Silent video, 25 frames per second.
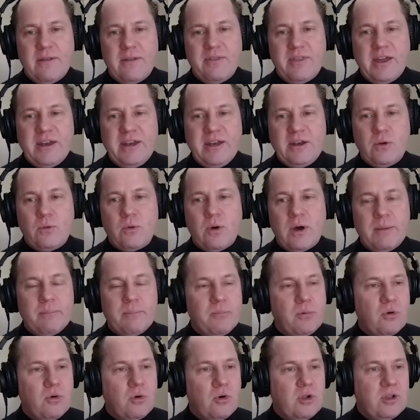they did quite
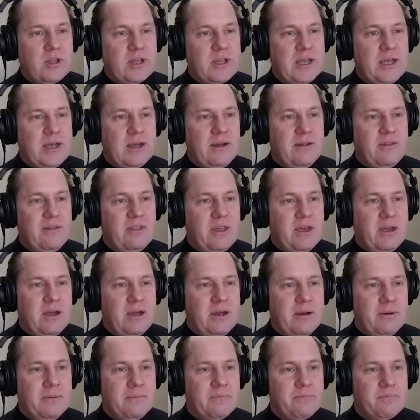poorly in
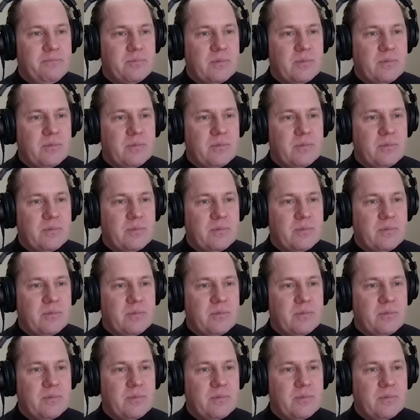their,